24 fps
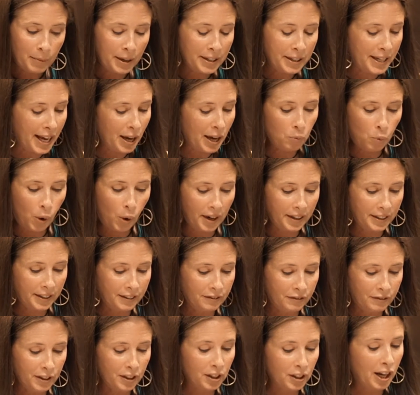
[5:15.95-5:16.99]
My dad wanted
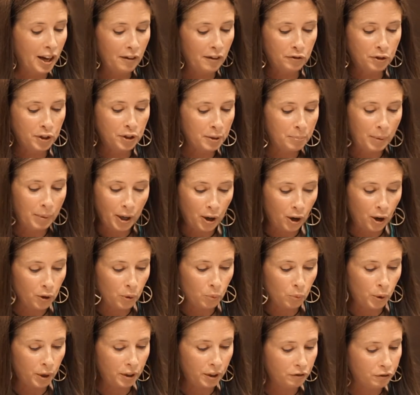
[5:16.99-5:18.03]
to feel comforted by all
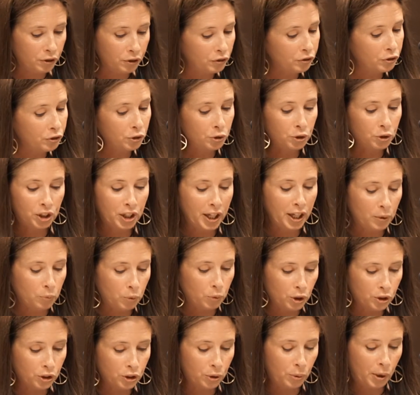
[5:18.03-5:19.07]
the wonderful food she had
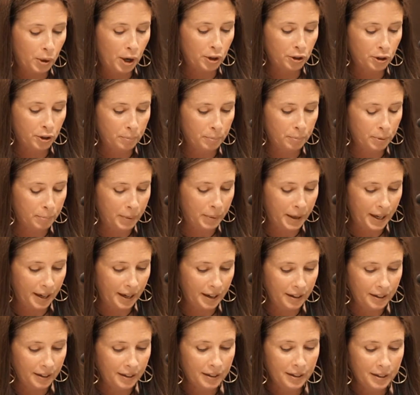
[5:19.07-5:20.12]
worked so hard to
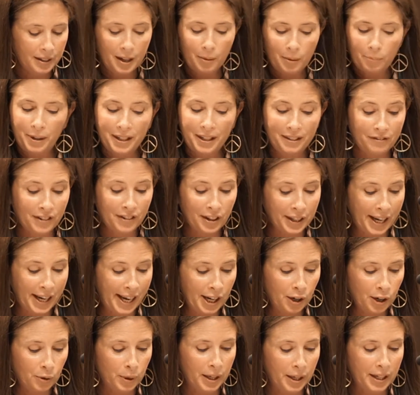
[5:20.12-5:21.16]
prepare, but he felt
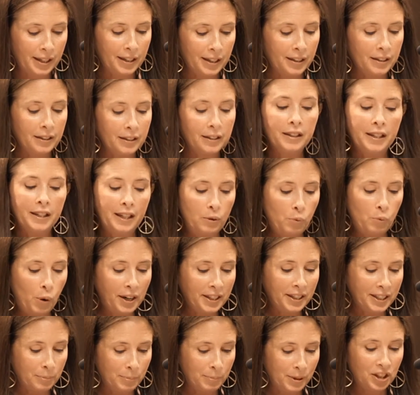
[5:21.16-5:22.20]
angry. He
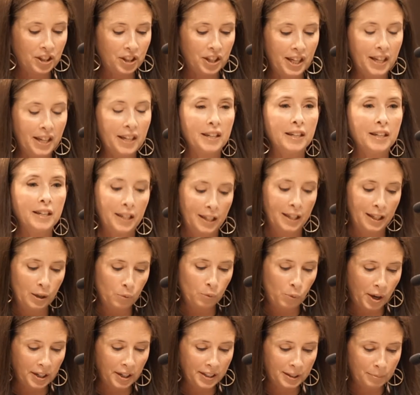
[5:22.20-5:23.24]
wanted to be thin.
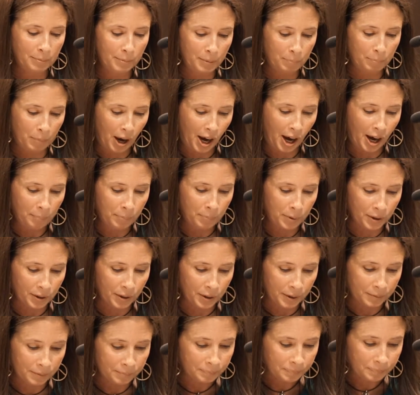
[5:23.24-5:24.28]
He wanted to be
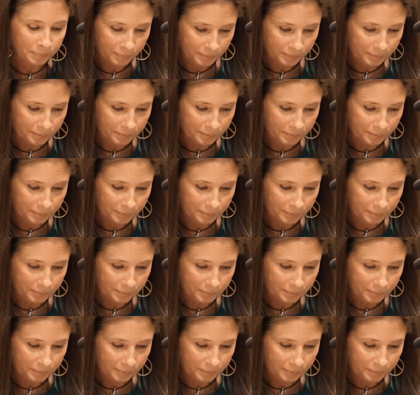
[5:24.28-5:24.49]
popular.